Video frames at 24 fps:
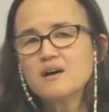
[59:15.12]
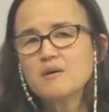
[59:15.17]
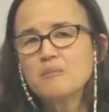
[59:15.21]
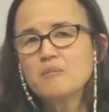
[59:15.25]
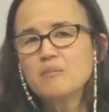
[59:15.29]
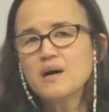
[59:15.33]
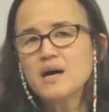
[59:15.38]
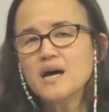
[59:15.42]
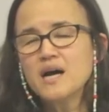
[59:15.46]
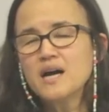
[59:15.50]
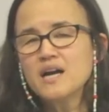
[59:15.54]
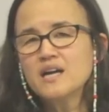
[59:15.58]

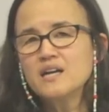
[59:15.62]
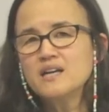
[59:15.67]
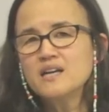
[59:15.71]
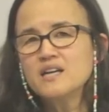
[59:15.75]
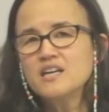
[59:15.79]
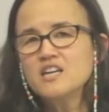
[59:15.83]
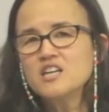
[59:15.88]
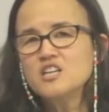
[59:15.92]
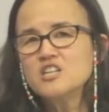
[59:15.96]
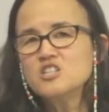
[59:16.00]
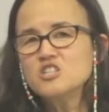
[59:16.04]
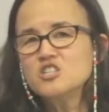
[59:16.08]
by
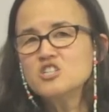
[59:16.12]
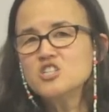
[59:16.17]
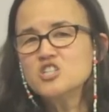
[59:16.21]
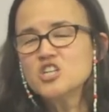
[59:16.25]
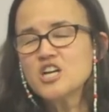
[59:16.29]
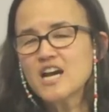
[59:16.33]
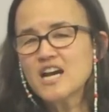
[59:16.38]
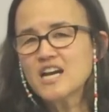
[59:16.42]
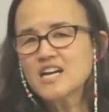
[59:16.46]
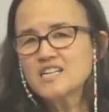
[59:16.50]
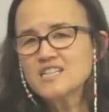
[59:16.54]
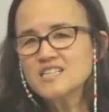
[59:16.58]

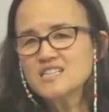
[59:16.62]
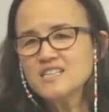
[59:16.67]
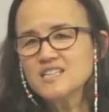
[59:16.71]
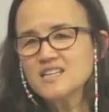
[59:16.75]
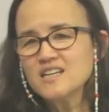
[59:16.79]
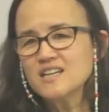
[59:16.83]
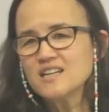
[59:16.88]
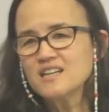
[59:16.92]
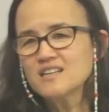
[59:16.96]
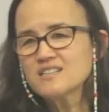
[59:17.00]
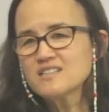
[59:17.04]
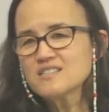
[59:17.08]

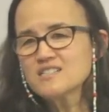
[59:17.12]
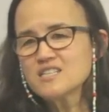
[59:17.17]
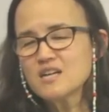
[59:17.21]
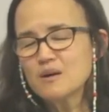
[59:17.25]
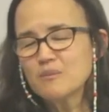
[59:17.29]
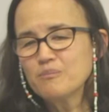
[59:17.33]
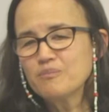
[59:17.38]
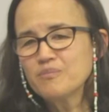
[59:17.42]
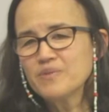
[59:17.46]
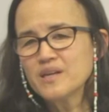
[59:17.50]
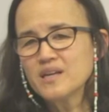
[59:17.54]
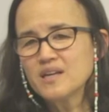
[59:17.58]
injecting
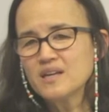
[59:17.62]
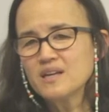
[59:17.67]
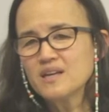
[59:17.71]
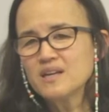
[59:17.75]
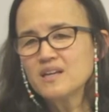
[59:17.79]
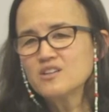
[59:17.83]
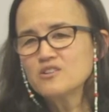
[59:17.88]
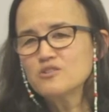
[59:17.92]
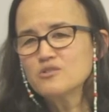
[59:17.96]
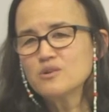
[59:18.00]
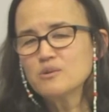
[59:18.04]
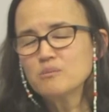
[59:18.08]
something
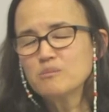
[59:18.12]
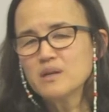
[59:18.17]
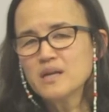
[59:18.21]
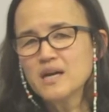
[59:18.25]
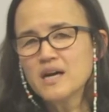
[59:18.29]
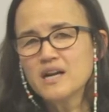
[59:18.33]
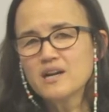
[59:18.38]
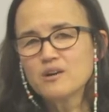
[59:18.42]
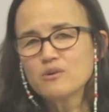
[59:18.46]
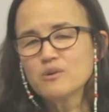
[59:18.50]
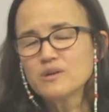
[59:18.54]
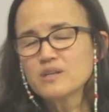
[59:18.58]
into a
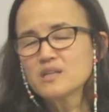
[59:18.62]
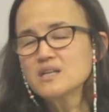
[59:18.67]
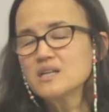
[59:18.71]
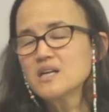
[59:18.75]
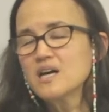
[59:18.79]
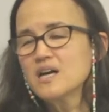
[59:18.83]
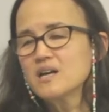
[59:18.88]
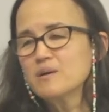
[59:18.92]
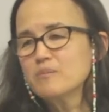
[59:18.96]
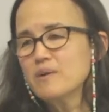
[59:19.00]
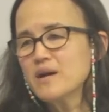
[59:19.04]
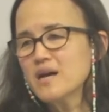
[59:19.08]
bladder with a
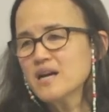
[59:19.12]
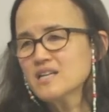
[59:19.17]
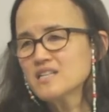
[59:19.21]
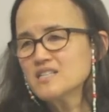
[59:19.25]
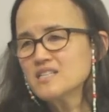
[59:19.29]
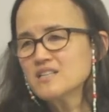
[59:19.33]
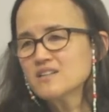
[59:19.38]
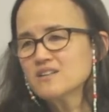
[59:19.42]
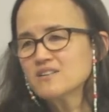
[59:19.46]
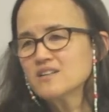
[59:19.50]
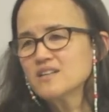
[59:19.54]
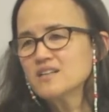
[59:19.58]
lot of
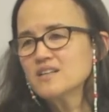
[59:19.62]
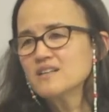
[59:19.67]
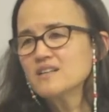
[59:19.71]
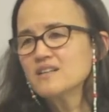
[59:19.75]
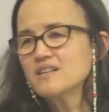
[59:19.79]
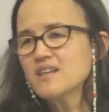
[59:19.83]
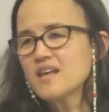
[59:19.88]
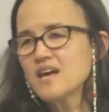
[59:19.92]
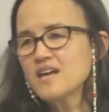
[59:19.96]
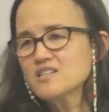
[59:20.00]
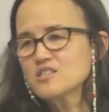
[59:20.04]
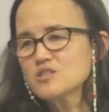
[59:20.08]
bacteria,
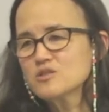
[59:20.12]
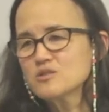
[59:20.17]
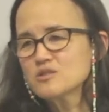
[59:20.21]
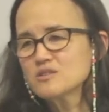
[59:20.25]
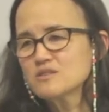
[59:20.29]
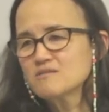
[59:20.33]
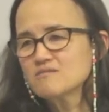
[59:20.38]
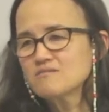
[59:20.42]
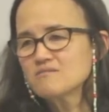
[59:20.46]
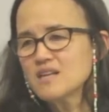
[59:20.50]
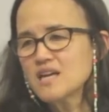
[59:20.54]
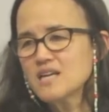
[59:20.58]
and that's
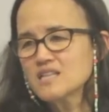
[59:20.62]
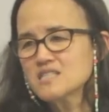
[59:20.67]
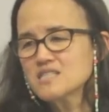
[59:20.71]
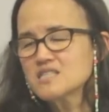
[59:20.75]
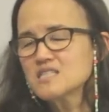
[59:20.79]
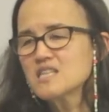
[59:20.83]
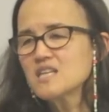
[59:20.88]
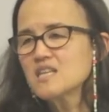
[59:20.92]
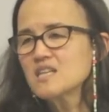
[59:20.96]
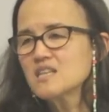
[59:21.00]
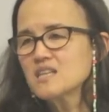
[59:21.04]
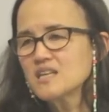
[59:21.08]

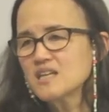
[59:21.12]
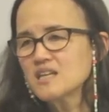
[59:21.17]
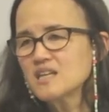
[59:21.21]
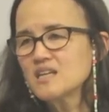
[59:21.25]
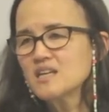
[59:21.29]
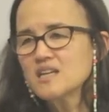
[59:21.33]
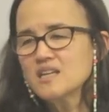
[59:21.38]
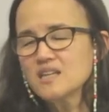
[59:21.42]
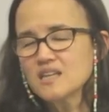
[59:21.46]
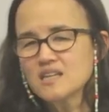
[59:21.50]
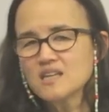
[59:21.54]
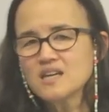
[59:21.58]
the
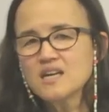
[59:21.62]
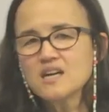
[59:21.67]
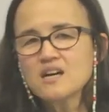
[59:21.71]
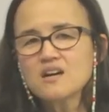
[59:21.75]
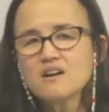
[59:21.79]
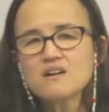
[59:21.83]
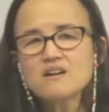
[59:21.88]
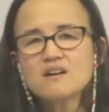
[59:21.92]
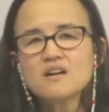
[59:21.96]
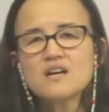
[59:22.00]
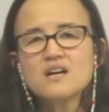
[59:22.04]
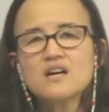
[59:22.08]
thinking
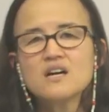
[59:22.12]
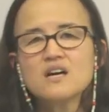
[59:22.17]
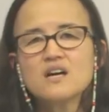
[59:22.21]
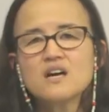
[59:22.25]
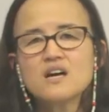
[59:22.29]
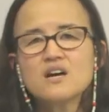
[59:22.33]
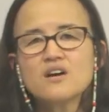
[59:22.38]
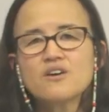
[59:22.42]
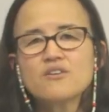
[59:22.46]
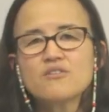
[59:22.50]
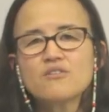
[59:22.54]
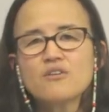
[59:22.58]
there.
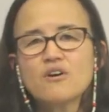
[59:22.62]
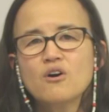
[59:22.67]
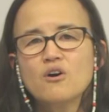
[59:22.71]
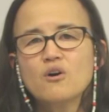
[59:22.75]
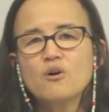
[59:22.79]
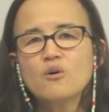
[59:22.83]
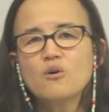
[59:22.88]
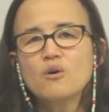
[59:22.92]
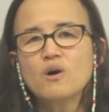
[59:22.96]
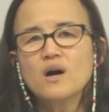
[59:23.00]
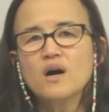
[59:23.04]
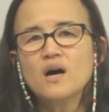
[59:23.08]

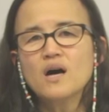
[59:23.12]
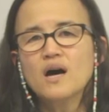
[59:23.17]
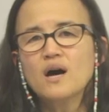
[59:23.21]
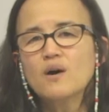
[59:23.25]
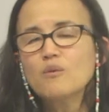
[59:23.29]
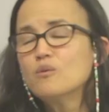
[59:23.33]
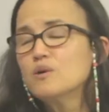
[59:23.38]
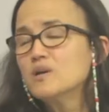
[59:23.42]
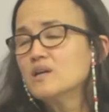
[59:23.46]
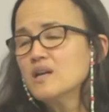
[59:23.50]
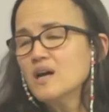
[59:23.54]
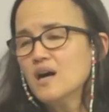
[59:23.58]
So I
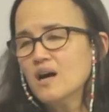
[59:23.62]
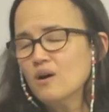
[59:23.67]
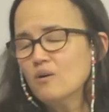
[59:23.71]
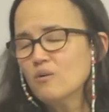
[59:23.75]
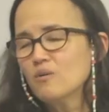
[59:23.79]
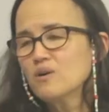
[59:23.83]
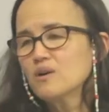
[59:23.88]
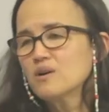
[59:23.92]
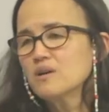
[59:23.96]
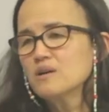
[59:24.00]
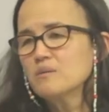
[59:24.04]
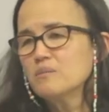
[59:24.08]
would not
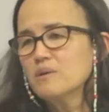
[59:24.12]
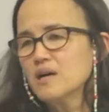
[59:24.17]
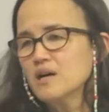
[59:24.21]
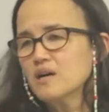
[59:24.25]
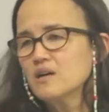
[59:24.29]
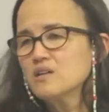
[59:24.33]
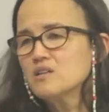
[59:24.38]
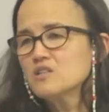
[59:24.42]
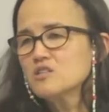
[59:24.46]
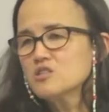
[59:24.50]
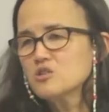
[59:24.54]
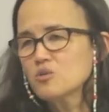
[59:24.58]
worry about
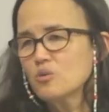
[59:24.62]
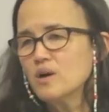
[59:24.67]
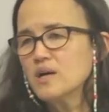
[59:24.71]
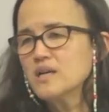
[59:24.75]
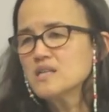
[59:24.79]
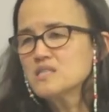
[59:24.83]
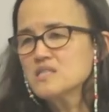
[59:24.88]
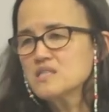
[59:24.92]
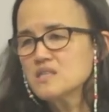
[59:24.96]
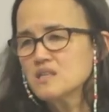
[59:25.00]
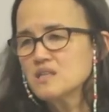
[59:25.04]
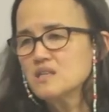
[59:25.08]

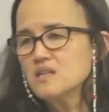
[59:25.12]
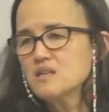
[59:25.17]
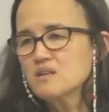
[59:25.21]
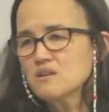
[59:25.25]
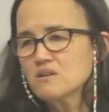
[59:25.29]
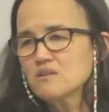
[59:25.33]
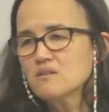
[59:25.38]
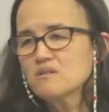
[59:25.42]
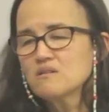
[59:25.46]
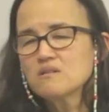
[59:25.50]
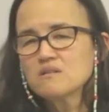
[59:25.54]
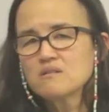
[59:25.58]
twice a
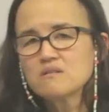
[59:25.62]
year